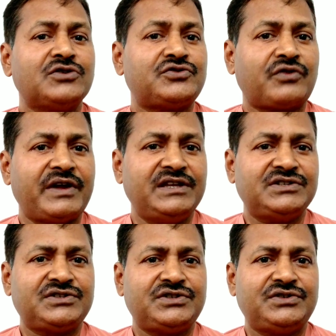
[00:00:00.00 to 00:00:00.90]

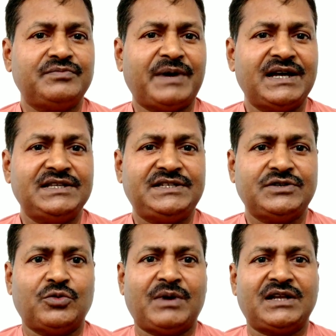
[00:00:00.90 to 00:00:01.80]
outrage to bind
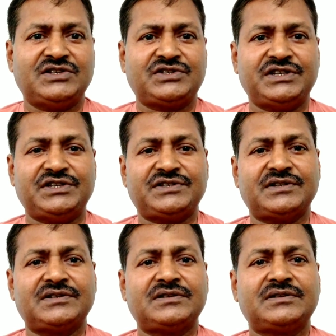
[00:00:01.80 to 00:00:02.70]
a Roman
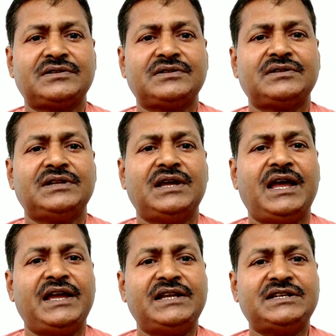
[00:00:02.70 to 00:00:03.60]
citizen.
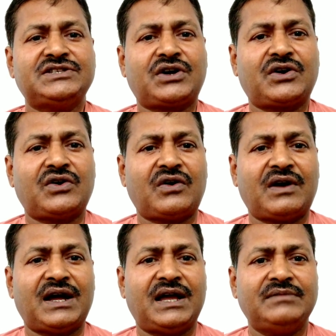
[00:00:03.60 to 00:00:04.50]
It is a
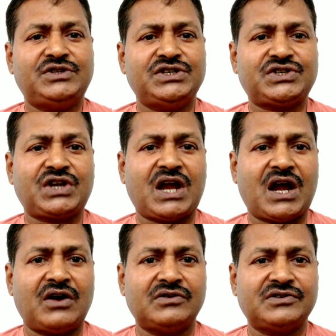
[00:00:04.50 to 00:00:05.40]
crime to
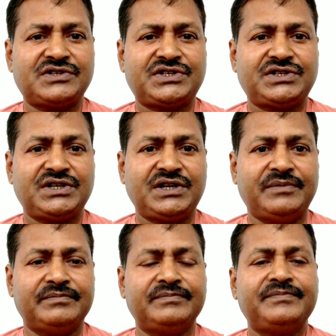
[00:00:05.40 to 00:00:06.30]
scourge
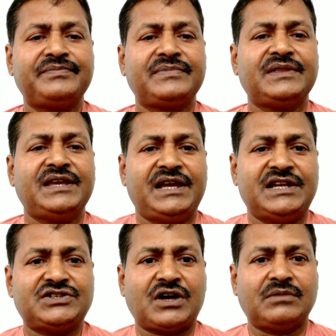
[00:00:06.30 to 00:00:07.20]
him.
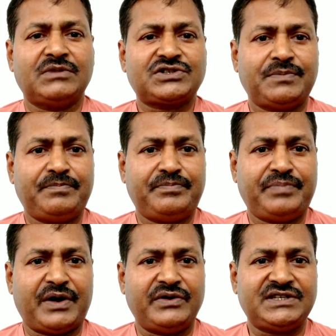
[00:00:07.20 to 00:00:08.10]
It is almost
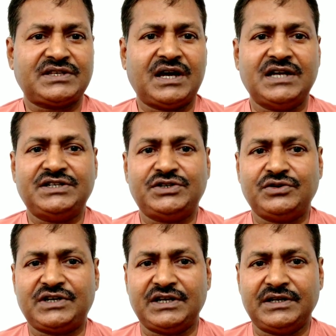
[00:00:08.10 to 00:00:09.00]
parricide
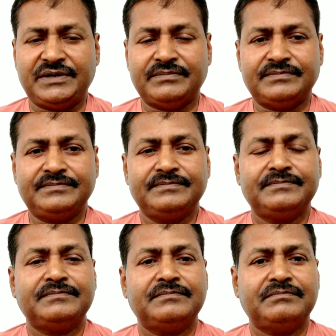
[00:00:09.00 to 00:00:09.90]
to kill him,
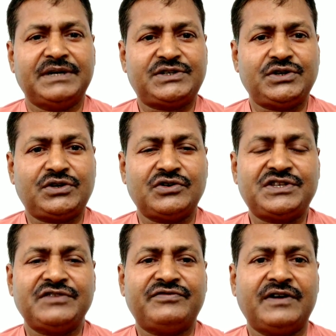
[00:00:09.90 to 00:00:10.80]
but to
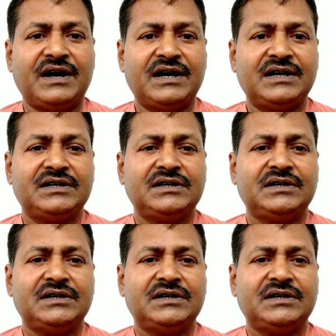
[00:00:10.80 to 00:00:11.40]
crucify